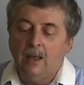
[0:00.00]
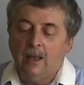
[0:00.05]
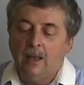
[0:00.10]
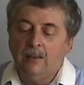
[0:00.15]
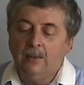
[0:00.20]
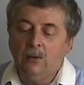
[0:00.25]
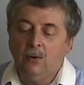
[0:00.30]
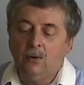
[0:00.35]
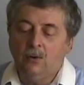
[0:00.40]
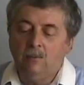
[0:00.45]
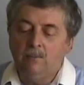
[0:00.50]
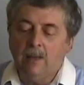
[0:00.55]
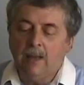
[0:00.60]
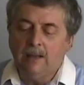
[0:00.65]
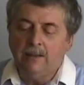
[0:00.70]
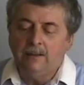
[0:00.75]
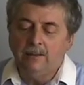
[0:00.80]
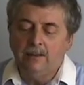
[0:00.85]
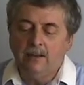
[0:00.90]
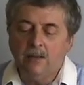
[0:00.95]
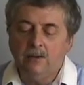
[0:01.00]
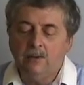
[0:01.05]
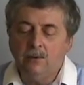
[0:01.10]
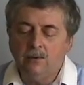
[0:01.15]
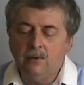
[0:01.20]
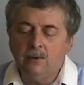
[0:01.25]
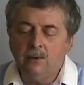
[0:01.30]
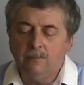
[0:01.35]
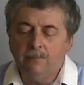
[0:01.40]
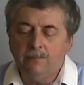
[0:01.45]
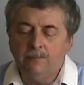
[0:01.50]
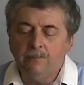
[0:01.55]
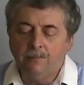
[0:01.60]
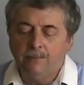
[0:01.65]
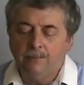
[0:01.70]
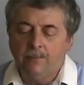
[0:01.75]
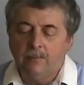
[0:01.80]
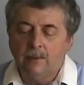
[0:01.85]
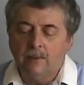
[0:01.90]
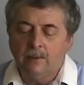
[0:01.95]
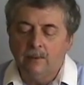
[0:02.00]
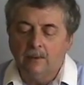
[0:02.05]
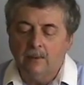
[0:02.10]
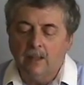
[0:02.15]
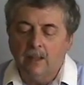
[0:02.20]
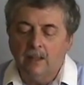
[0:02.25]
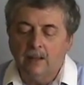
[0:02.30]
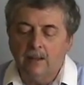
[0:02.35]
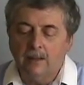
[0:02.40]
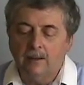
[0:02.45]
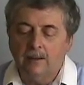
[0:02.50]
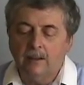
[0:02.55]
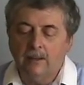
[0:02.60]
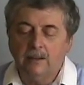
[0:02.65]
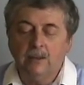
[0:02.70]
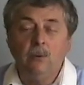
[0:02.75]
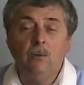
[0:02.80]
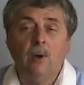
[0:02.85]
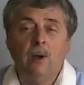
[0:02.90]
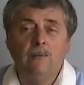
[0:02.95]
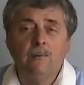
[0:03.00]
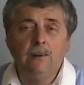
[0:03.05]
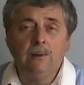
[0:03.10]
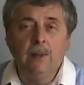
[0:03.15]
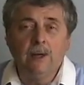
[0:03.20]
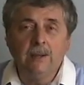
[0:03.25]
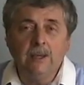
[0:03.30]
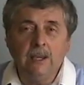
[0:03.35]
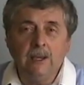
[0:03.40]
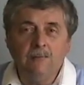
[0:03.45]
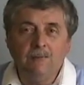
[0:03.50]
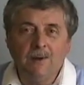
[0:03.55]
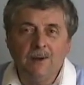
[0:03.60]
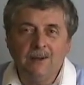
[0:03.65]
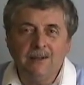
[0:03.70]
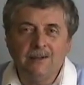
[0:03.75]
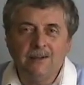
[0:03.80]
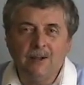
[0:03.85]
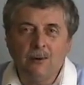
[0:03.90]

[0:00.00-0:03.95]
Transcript: And the old man said to him, You have a lucky face.